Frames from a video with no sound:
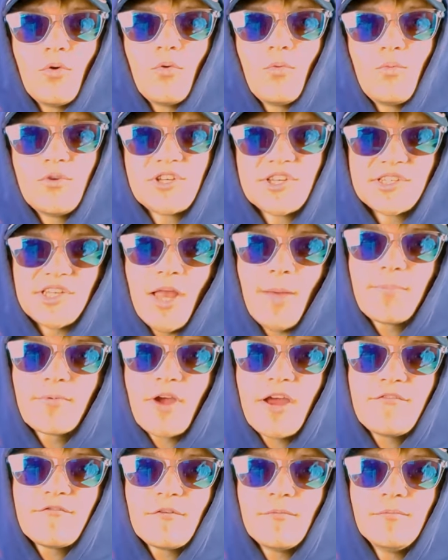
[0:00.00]
which is an
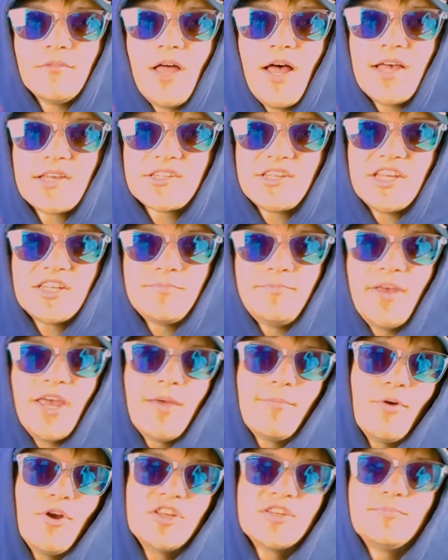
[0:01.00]
upgrade from last year's
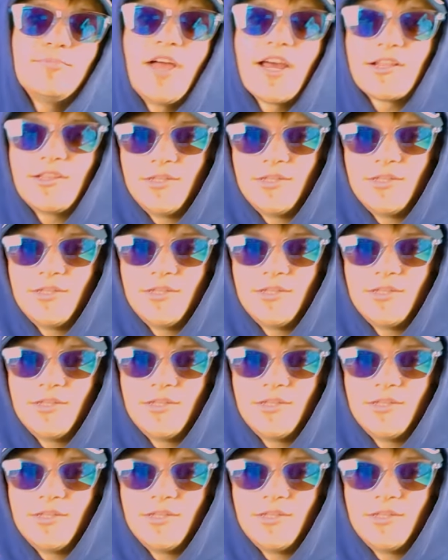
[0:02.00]
bare bones black